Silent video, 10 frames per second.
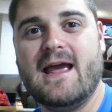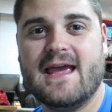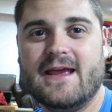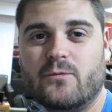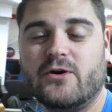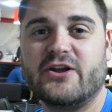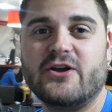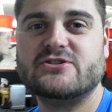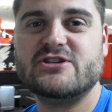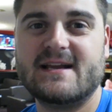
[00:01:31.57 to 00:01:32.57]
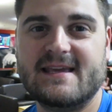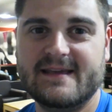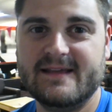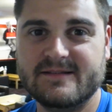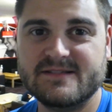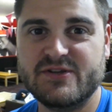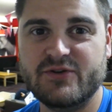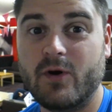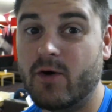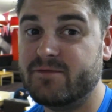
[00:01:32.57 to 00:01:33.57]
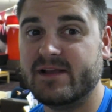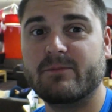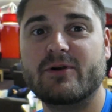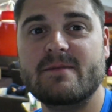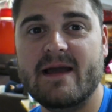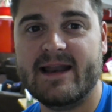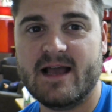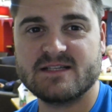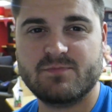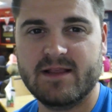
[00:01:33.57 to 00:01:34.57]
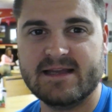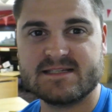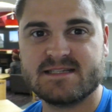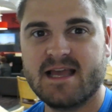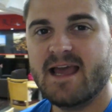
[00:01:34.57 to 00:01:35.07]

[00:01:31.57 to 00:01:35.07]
and we're going to go check in to hopefully a pretty badass place,